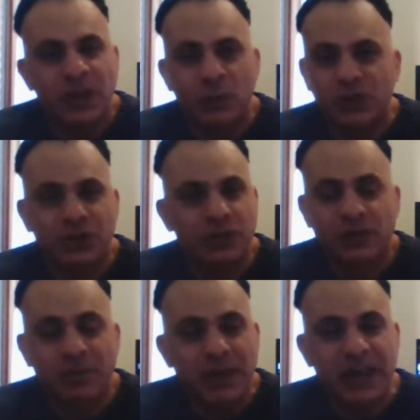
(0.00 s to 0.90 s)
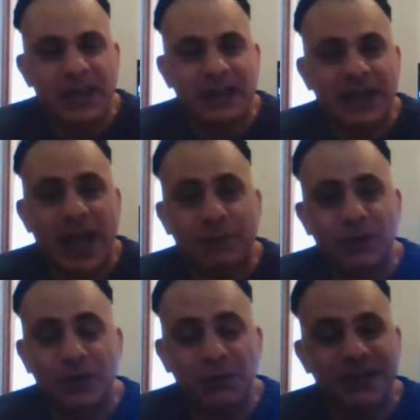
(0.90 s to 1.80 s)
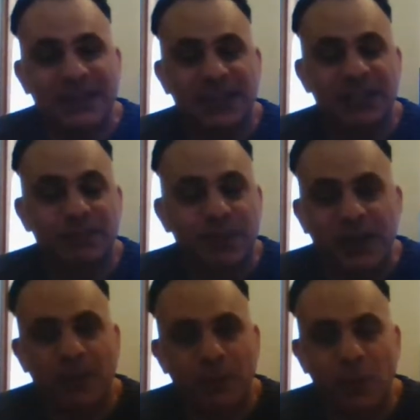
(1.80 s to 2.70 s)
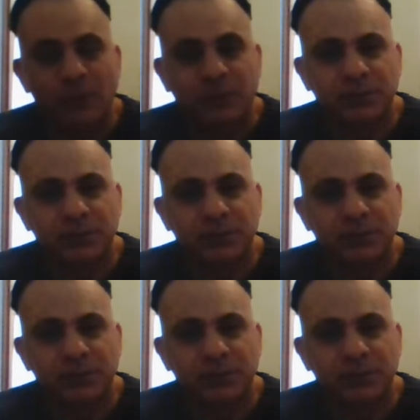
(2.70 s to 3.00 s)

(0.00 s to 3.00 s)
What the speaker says: which for me is absolutely despicable.